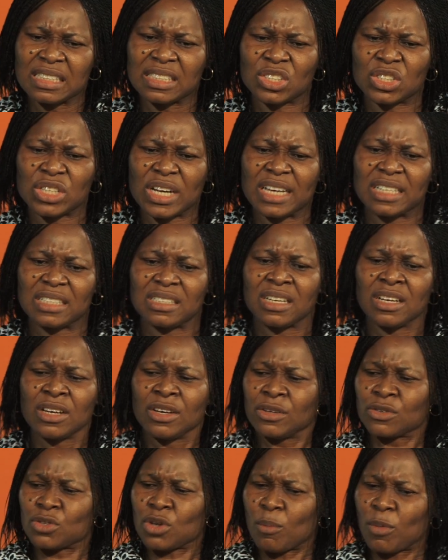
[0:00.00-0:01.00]
a trend.
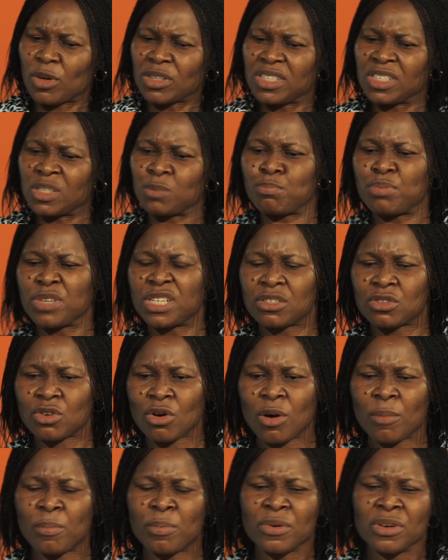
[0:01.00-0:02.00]
Somebody is picked
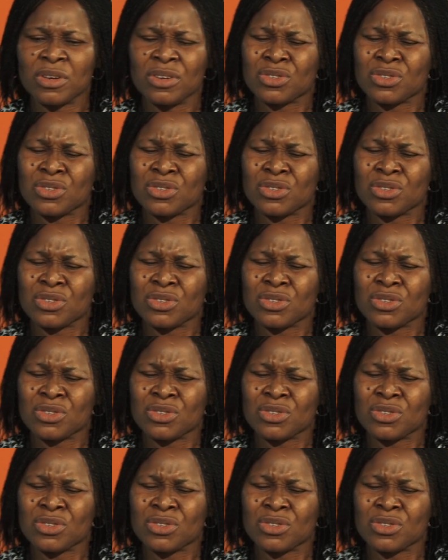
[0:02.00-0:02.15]
up,